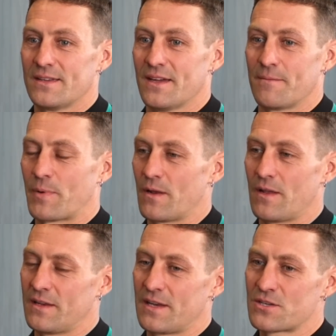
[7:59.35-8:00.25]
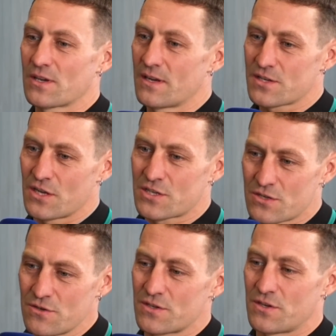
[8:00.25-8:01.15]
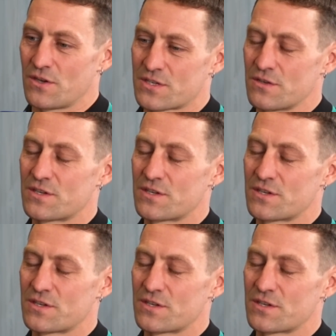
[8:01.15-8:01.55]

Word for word: yeah, but literally as soon as